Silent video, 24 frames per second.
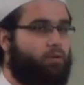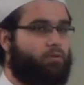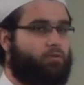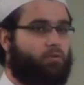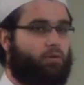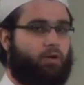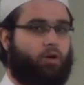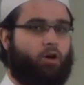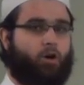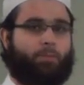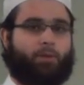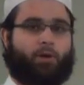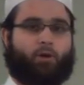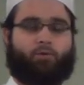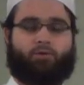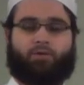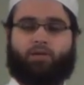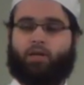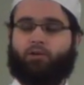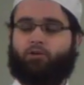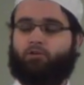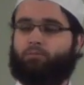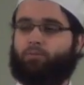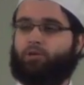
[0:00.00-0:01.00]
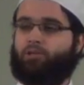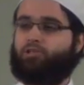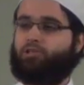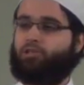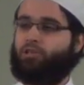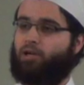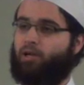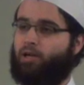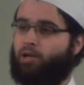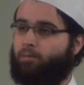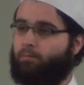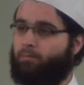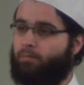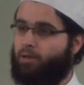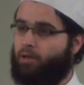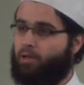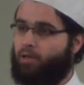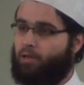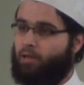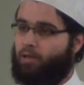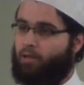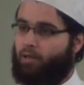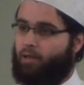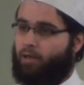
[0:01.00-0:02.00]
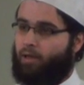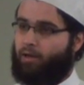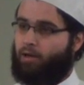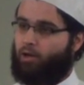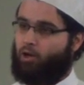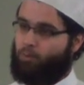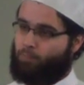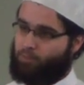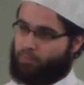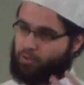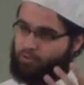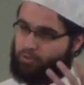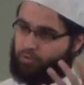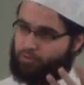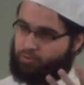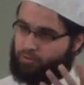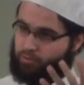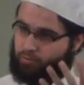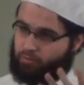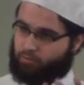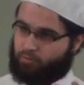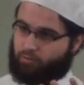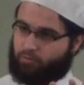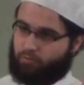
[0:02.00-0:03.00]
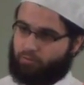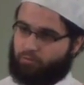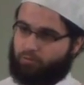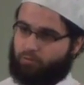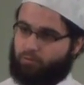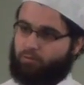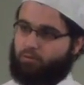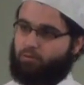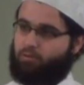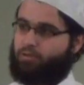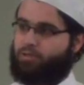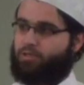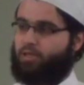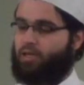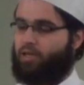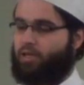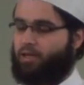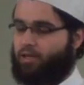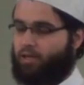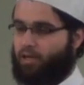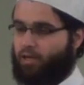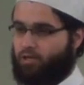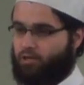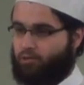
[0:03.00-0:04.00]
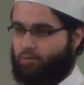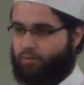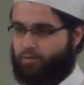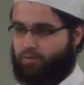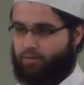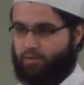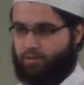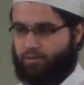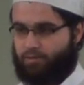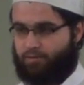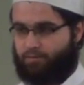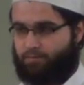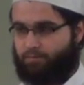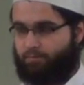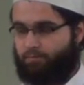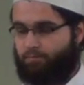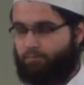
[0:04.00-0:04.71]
So I hope I don't take too much time, and I hope that you, you stay engaged with this.